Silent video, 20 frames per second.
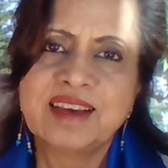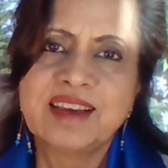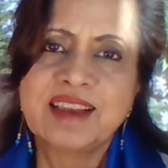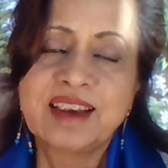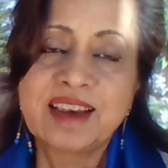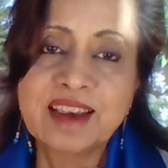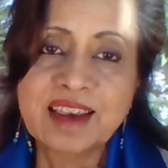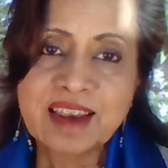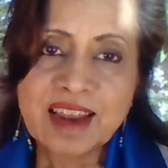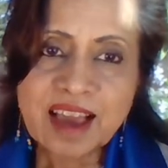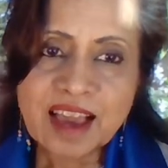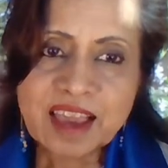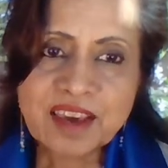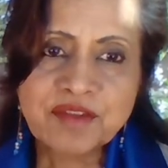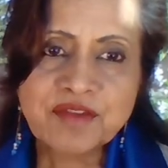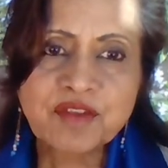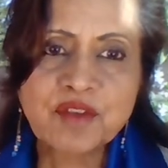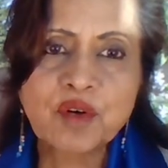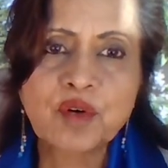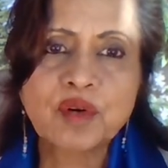
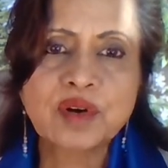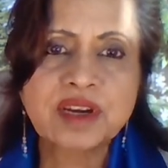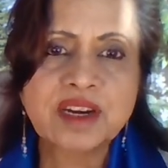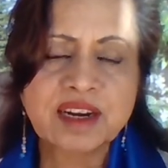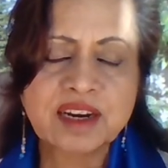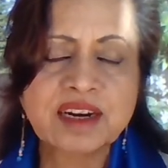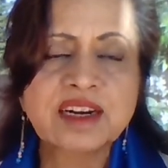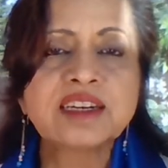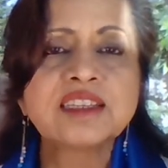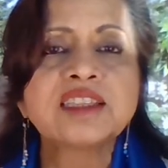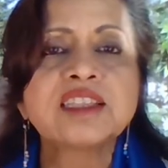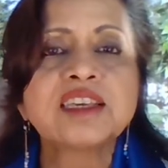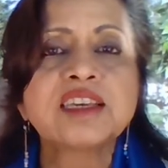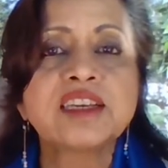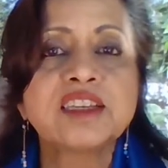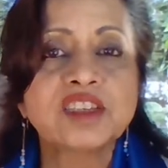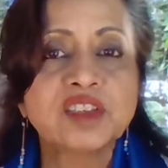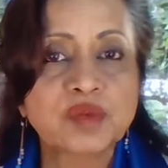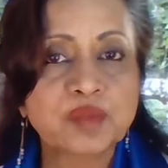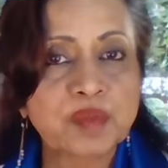Life on Earth
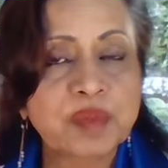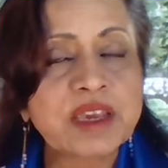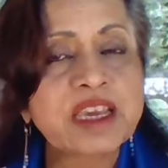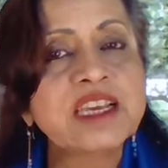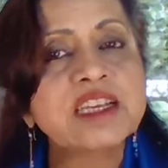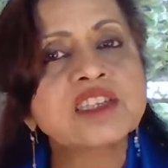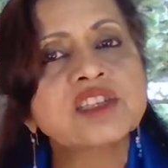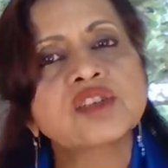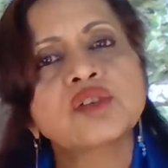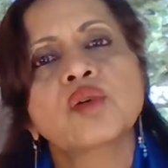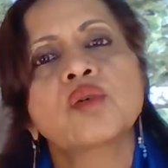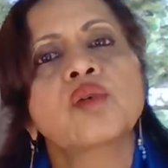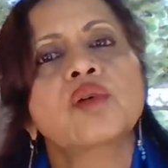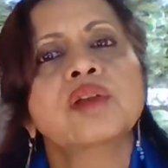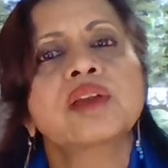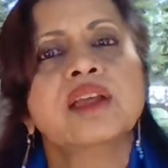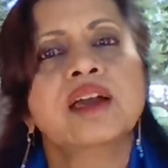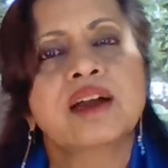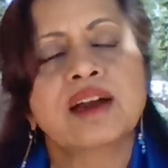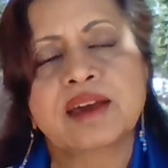is based
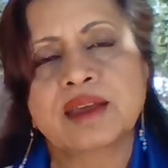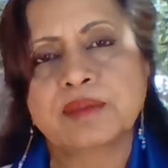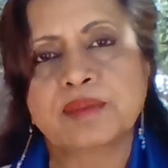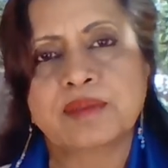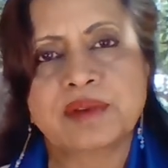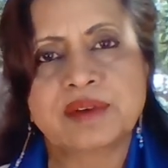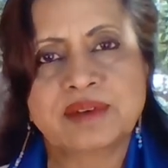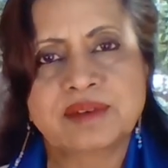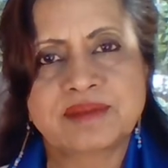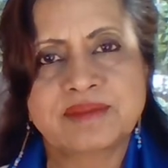on carbon.